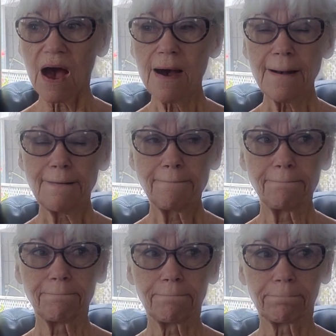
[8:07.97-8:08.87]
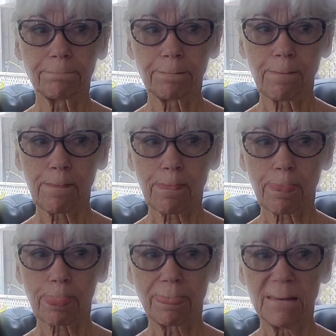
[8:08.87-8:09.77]
um,
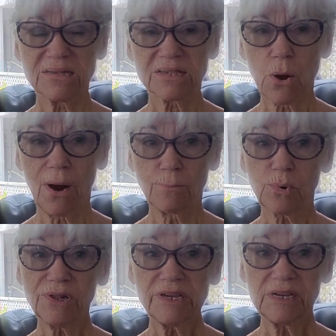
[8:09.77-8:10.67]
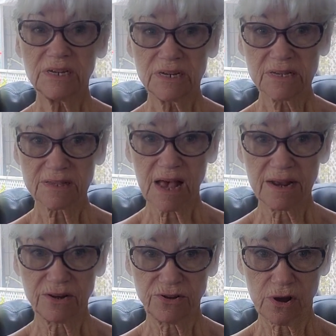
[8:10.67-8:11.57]
so I'm really getting
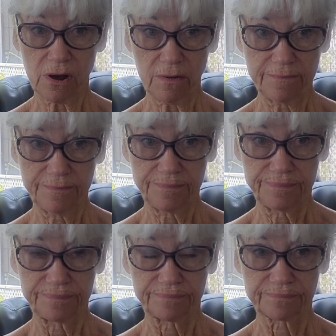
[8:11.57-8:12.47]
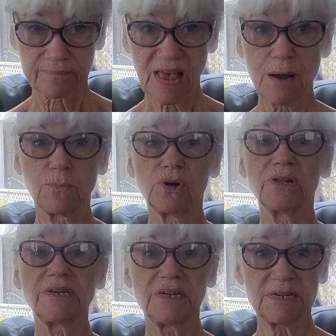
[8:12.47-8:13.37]
excited, y'all. I'm
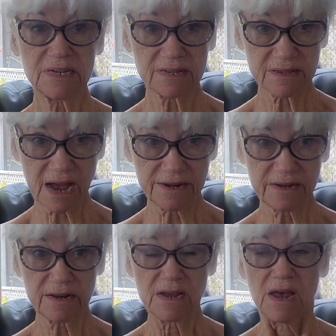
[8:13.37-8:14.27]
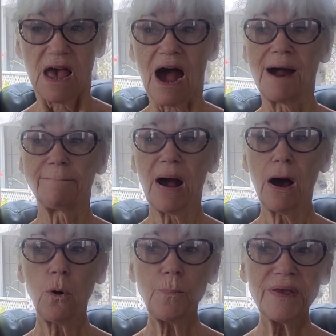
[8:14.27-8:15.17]
really getting excited. I'm
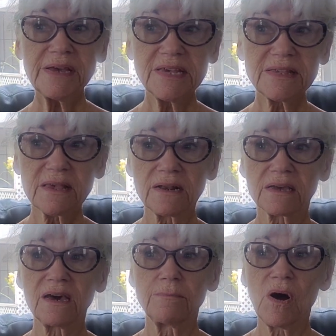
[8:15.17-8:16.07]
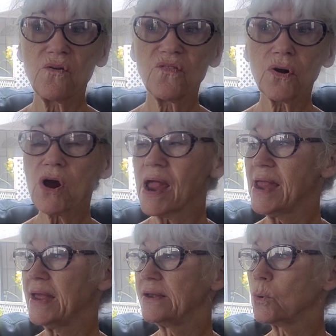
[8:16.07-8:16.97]
hoping he's going to come over
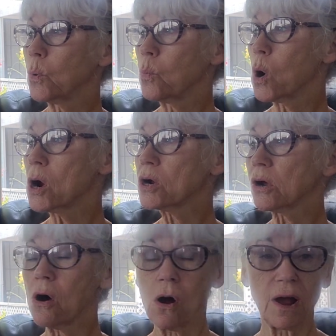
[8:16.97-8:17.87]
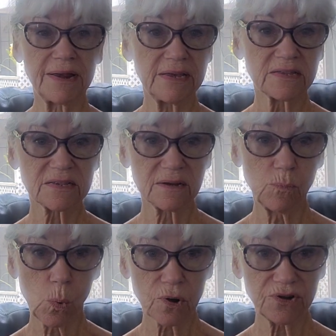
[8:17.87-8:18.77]
and work on it some
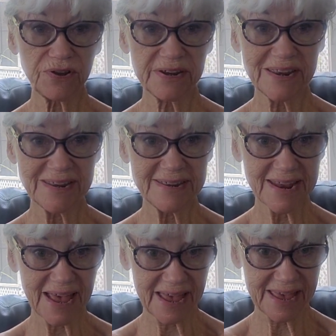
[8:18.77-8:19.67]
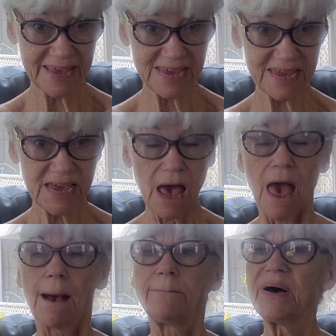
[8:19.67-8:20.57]
more today,
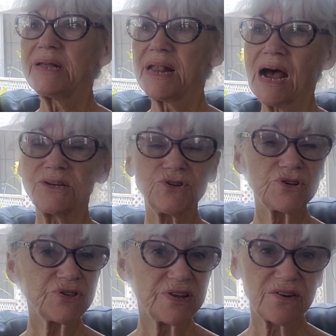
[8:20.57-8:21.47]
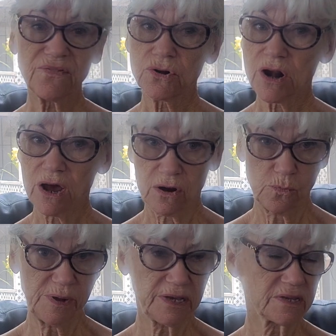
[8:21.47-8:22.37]
but I just never
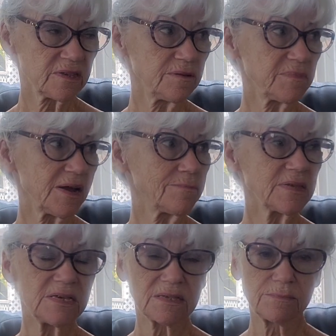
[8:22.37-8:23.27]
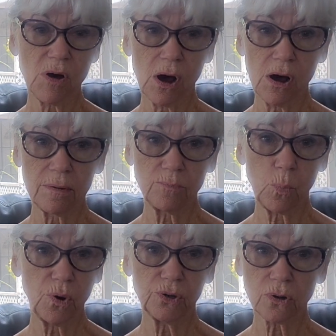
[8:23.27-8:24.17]
know because sometimes his mom
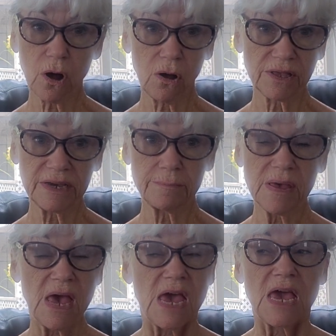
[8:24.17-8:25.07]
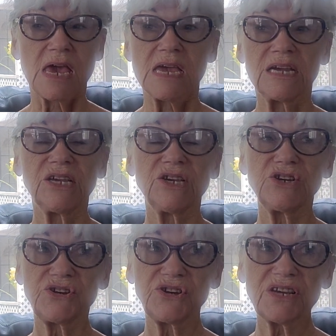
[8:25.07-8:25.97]
will call him.
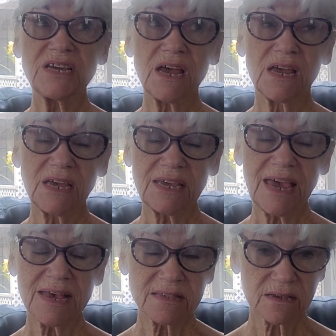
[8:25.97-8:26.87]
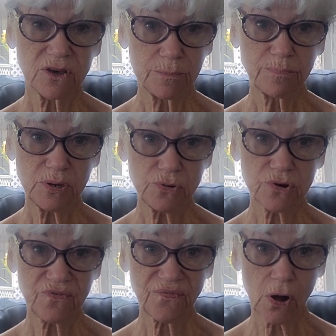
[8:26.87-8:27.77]
She he has a
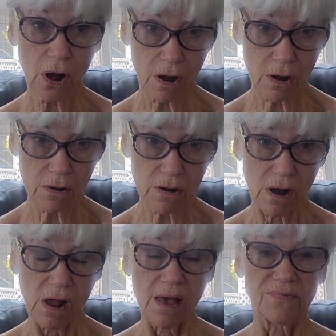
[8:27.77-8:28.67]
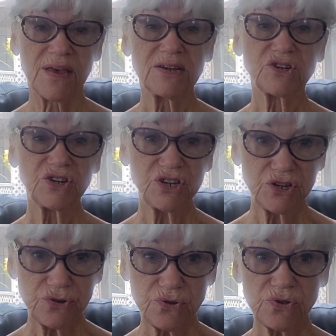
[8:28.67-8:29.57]
computer for her that she
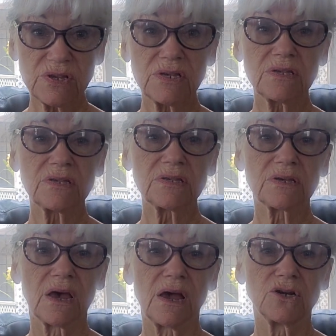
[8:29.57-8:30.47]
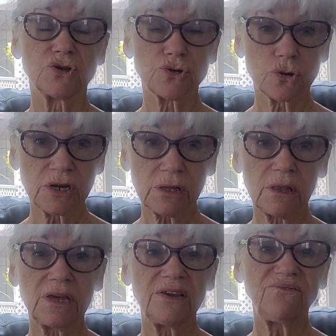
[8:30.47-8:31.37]
uses
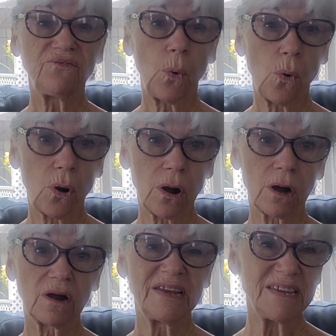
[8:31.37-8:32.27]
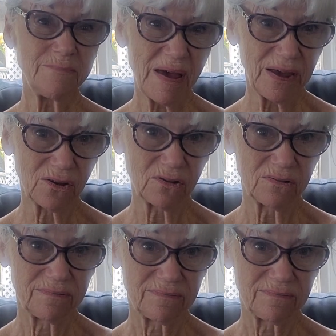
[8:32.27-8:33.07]
strictly for email.